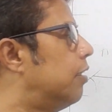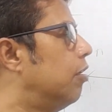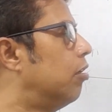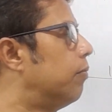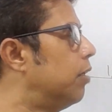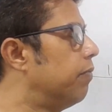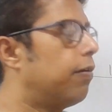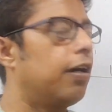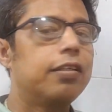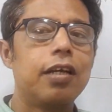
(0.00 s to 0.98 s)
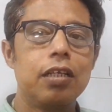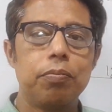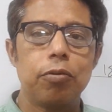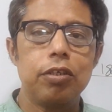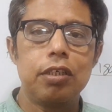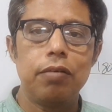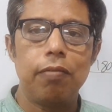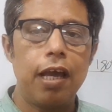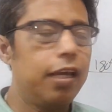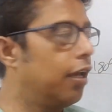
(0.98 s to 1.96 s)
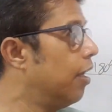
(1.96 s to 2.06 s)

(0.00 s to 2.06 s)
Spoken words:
trigonometric function of the positive, like